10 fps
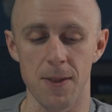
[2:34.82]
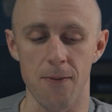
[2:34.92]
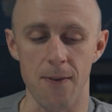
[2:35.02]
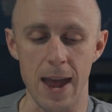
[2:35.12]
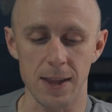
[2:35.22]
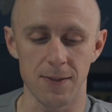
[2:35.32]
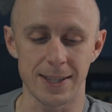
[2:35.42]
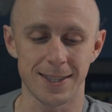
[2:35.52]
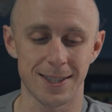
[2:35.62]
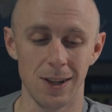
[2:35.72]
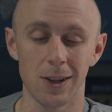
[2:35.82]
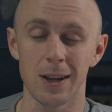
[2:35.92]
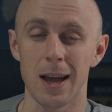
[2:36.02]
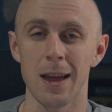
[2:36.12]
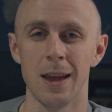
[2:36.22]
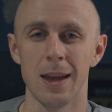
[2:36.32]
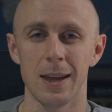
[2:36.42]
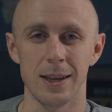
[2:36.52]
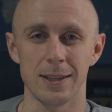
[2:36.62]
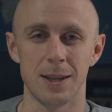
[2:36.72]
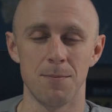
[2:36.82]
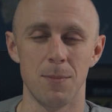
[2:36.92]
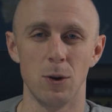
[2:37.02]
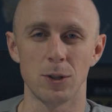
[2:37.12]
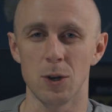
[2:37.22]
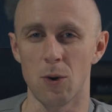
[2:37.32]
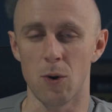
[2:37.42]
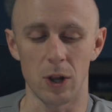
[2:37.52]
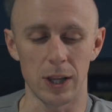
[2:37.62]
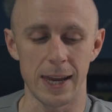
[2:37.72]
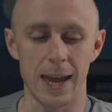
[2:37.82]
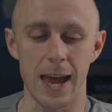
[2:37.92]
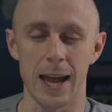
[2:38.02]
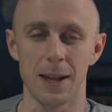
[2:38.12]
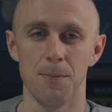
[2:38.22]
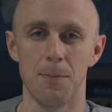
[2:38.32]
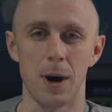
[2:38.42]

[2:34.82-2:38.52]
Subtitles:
the fact that Silca is the most oily and